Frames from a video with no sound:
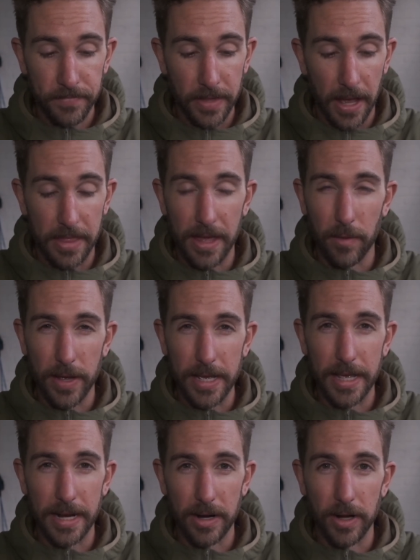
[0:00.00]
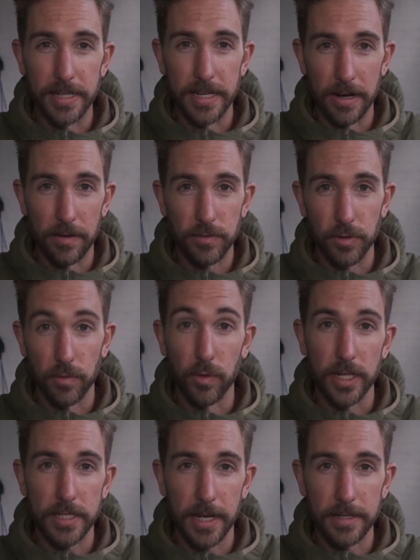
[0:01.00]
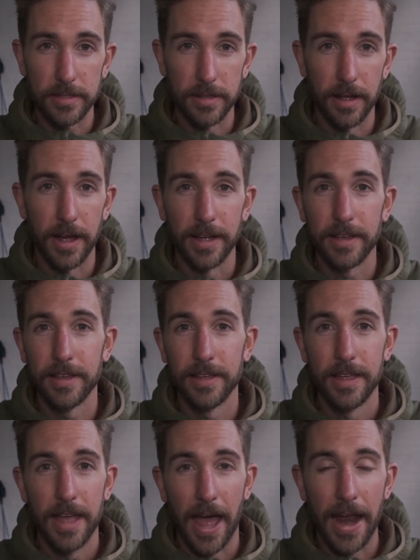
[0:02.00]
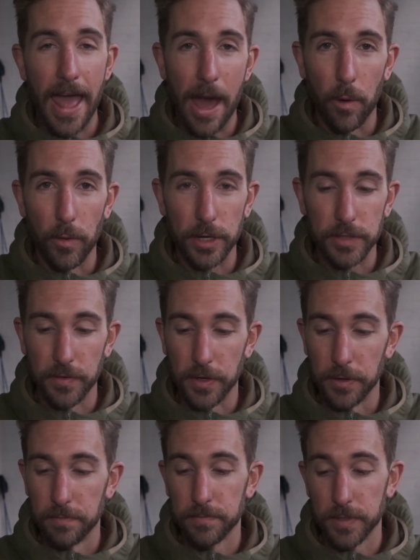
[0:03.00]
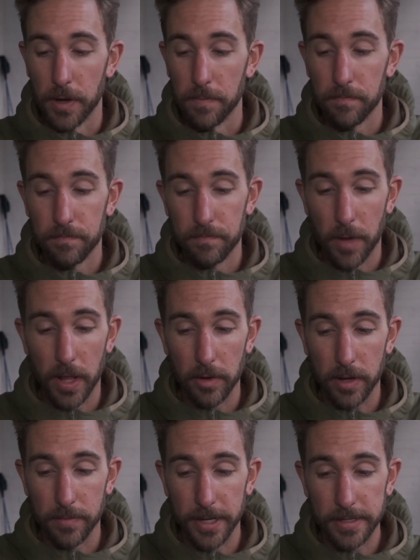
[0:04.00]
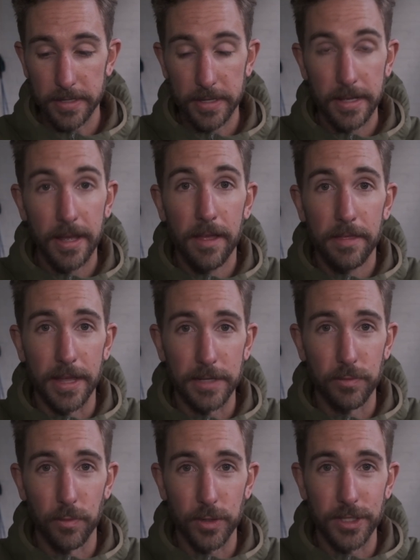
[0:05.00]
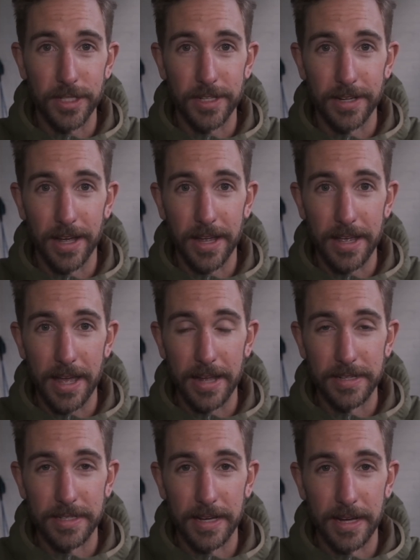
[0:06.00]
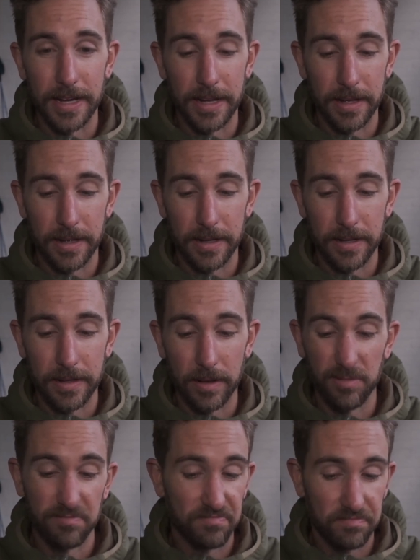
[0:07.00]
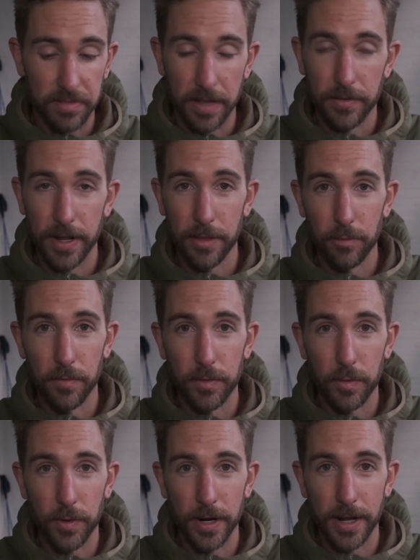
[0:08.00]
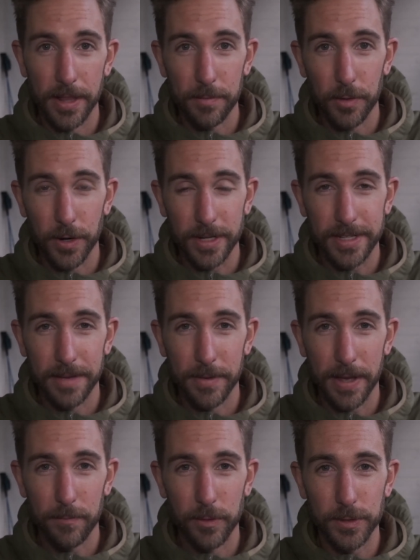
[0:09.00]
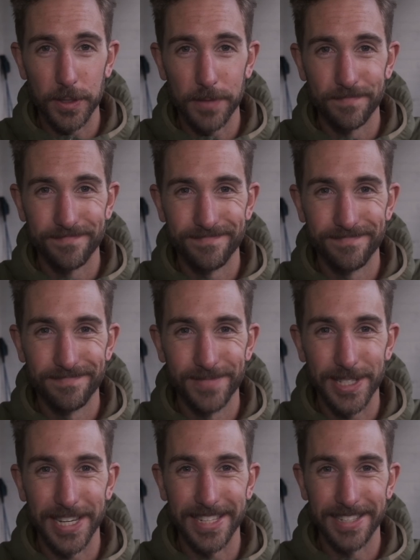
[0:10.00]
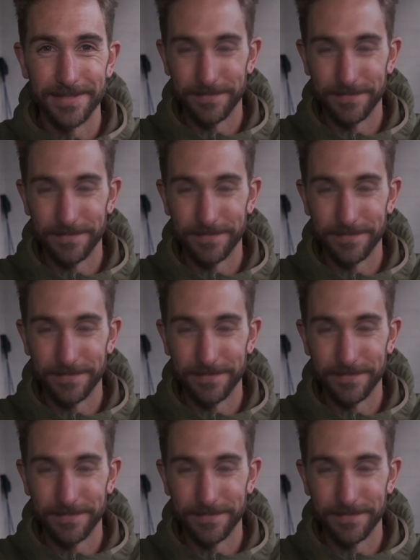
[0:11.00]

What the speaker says: And that way you get an idea of sort of what it tastes like and how it works for you. So highly recommend. Thanks for watching today, and I'll give another review on another product coming up real soon. Cheers.